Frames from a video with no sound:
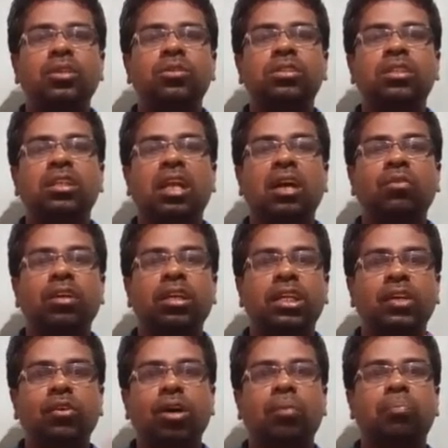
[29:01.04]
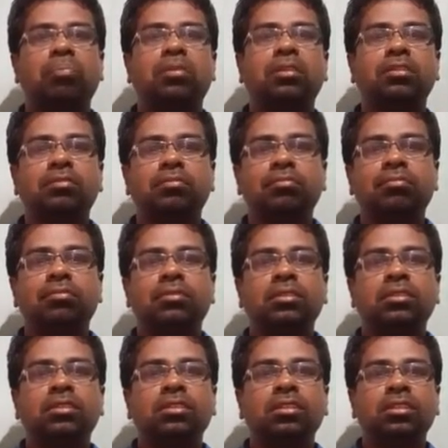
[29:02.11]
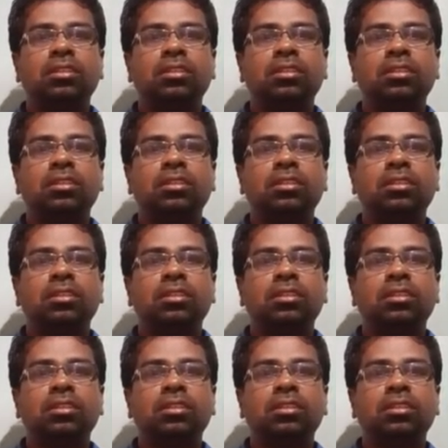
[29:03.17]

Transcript: you have taken the initiatives, never give up.